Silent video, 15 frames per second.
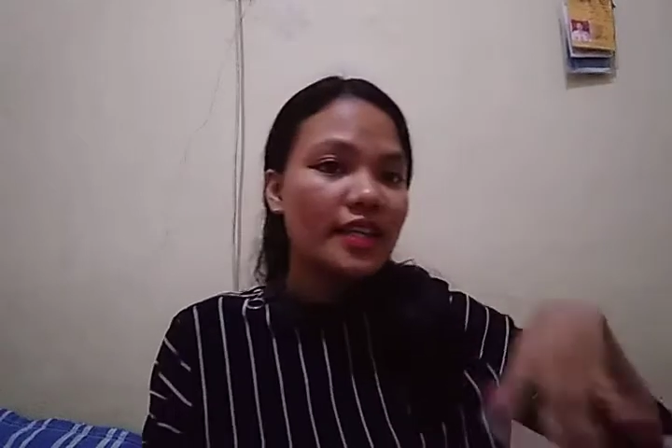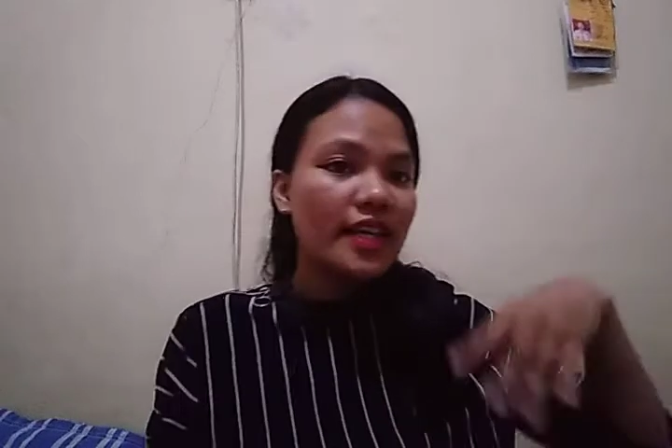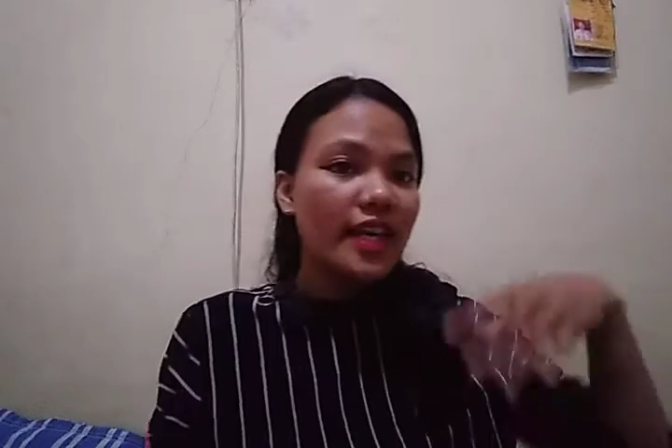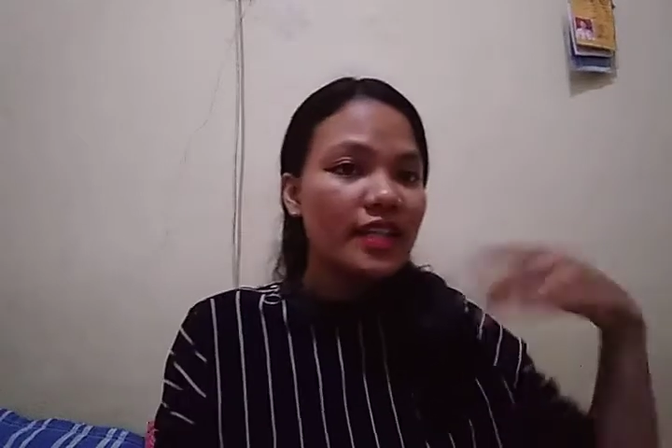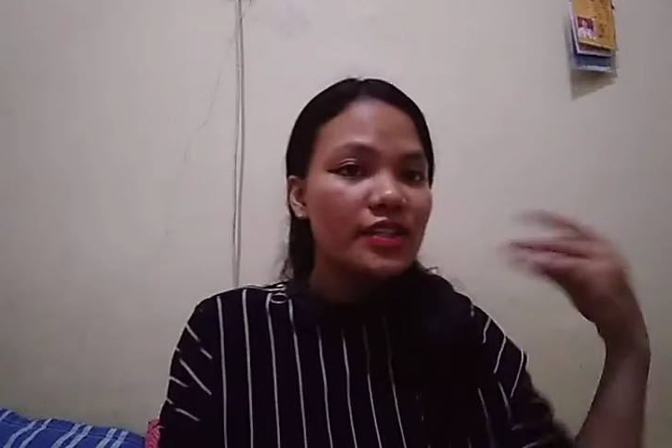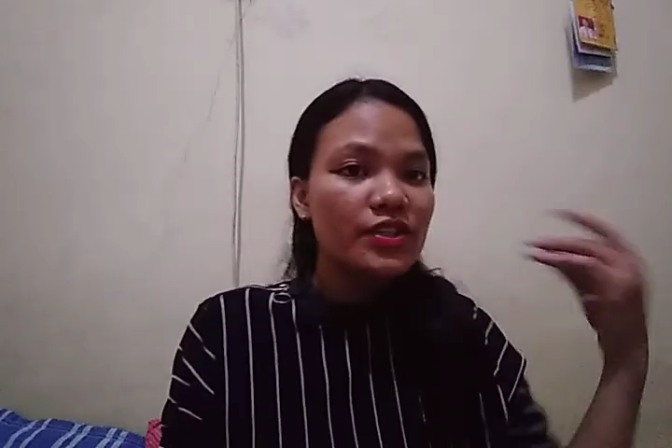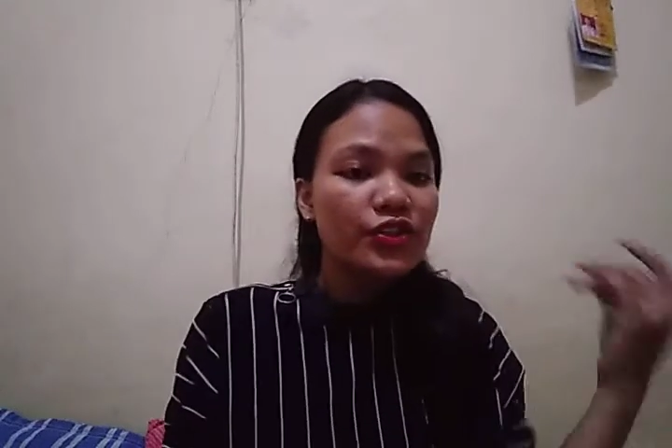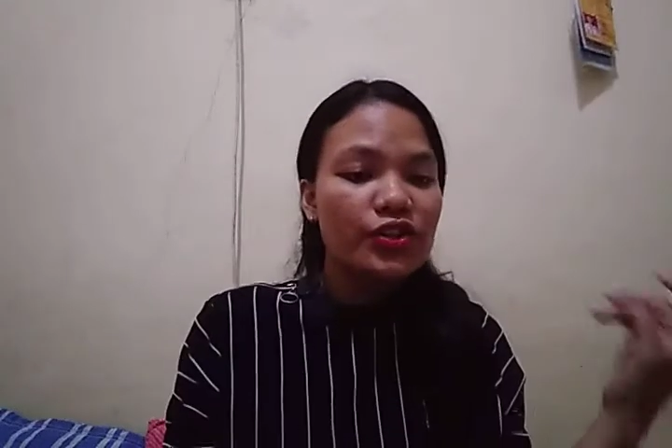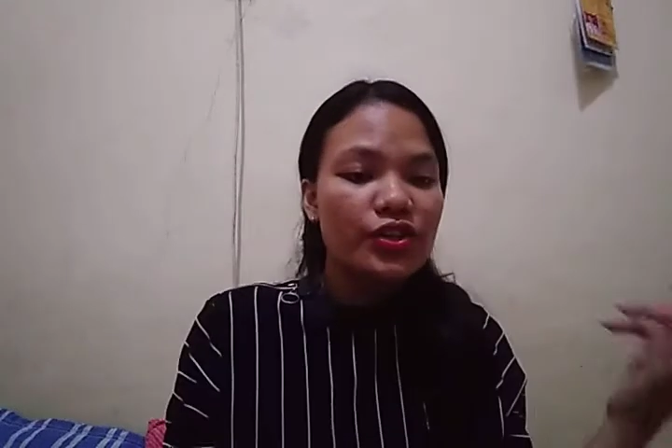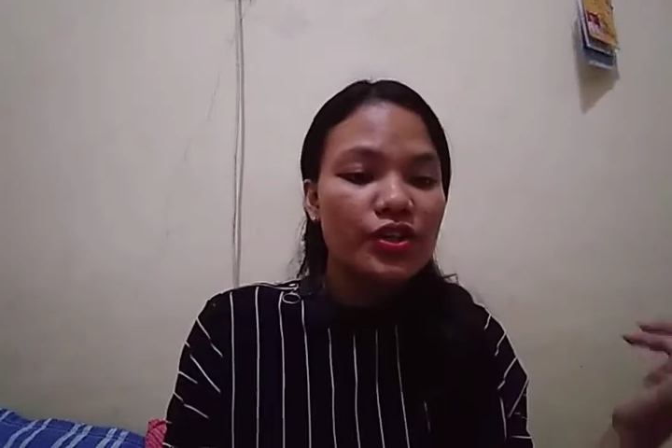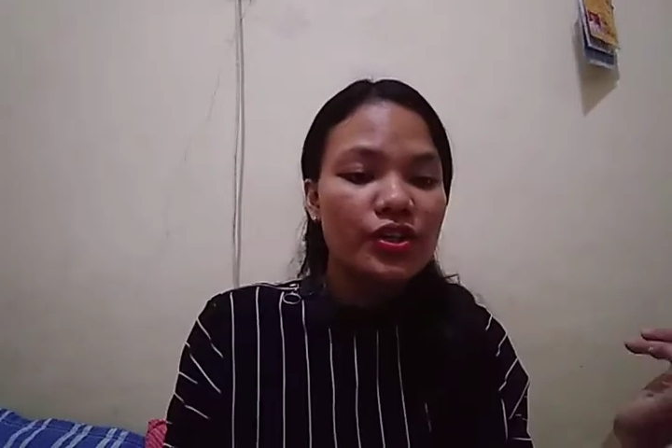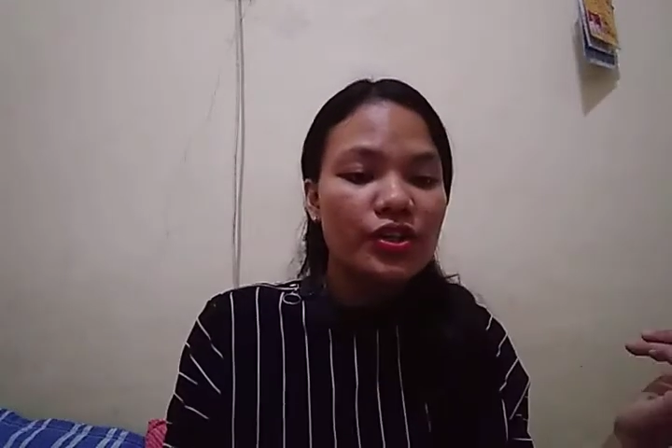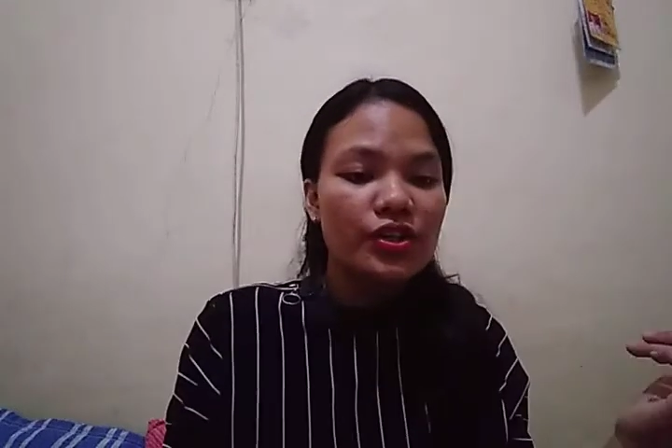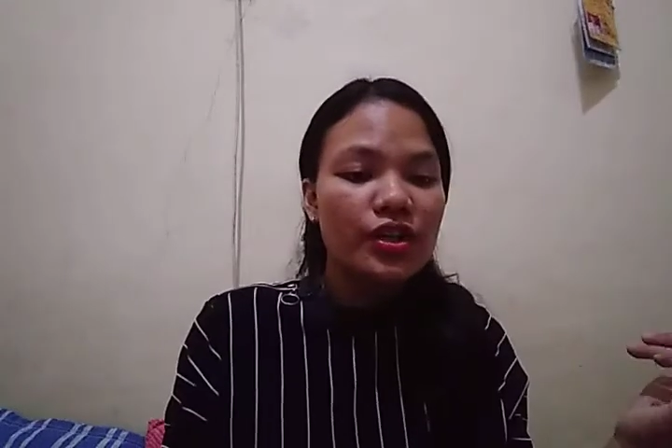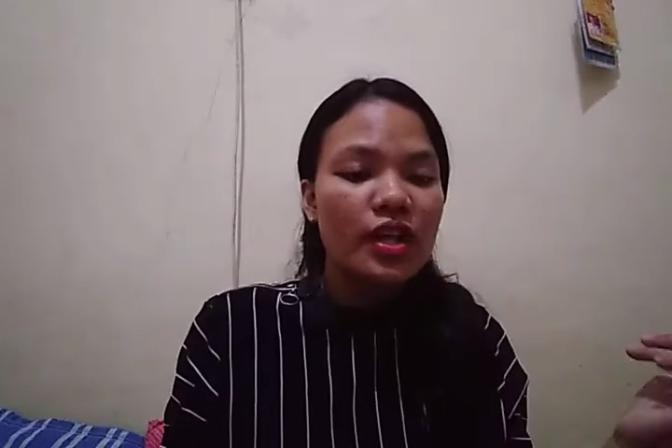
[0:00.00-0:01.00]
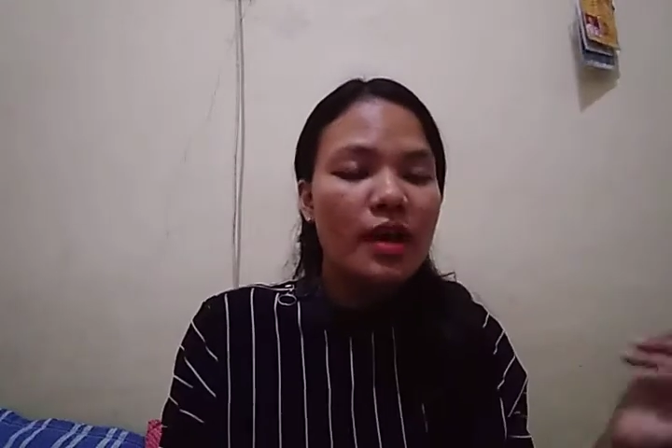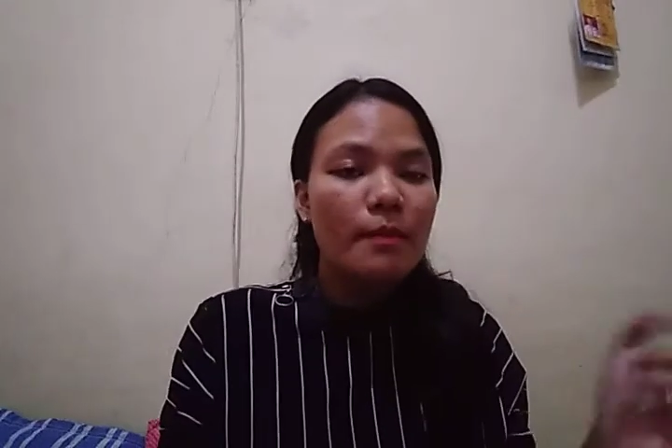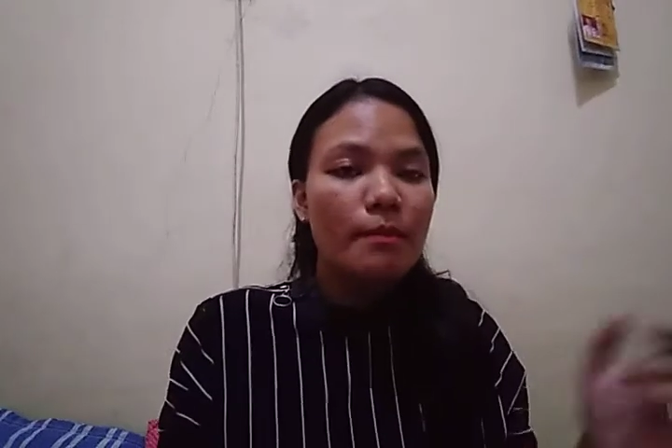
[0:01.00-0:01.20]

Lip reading: gesture,